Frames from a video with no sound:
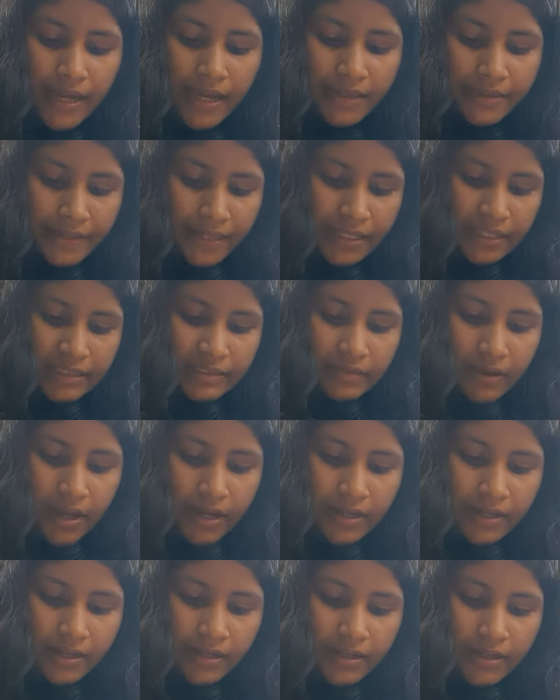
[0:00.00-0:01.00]
this
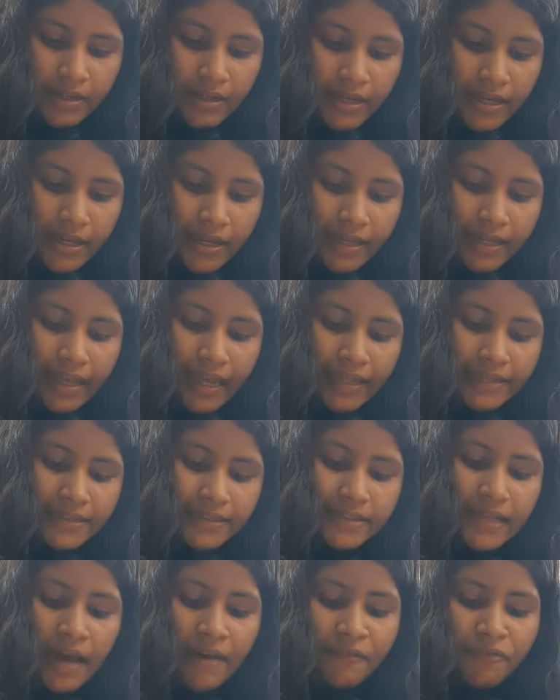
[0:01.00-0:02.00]
one. Get
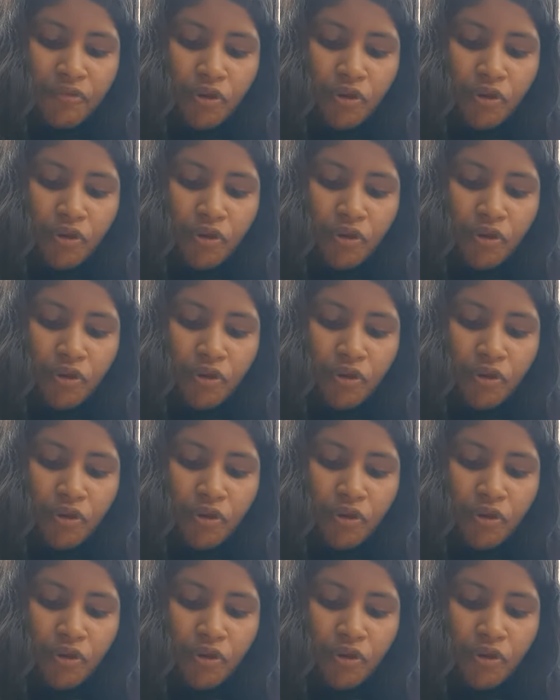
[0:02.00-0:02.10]
some